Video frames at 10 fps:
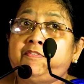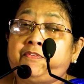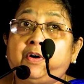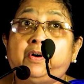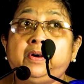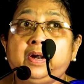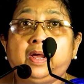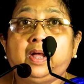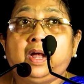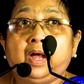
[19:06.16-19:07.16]
for
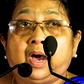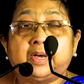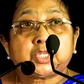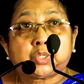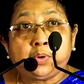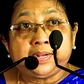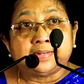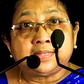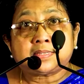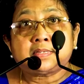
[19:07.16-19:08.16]
our
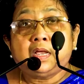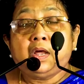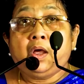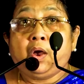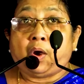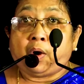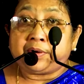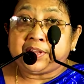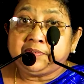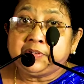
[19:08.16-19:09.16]
students'
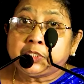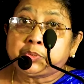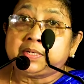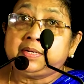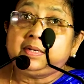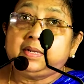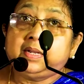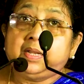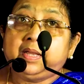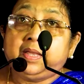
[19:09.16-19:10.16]
audiovisual
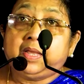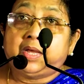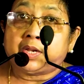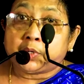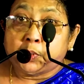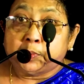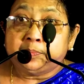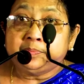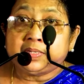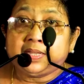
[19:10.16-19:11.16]

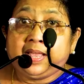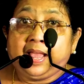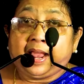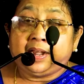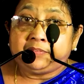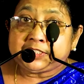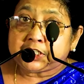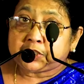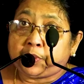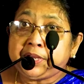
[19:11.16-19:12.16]
room, and which
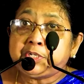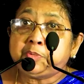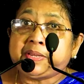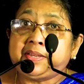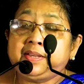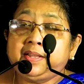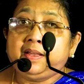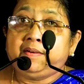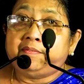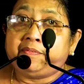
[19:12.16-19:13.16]
is going to be
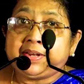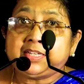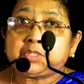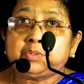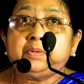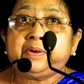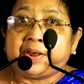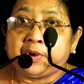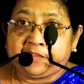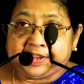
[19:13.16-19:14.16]
very soon
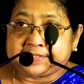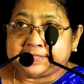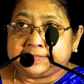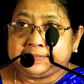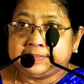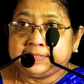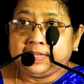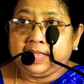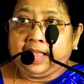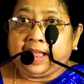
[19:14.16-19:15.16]
renovated
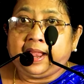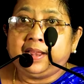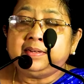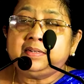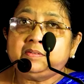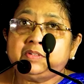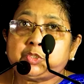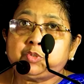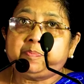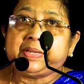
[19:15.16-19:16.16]
and which
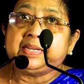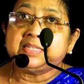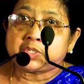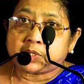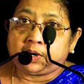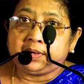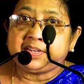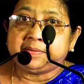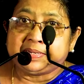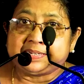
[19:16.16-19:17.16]
would be installed
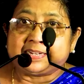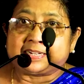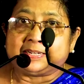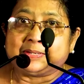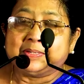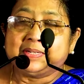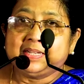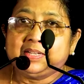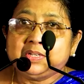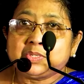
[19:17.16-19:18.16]
immediately.
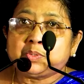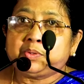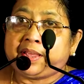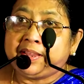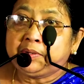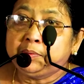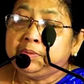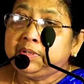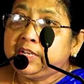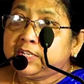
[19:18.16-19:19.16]
So thank
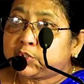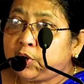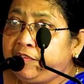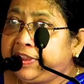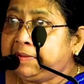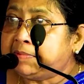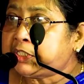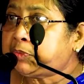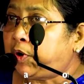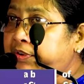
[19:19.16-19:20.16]
you so very
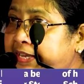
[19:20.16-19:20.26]
much for